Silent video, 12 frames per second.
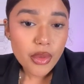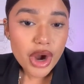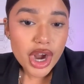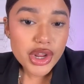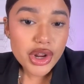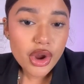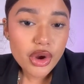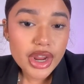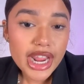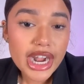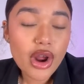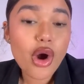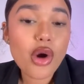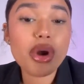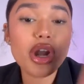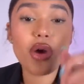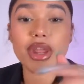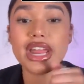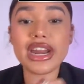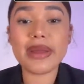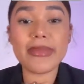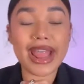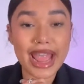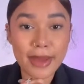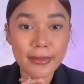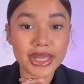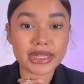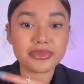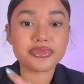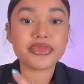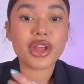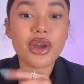Where are you located? Oh, we're located in Miami.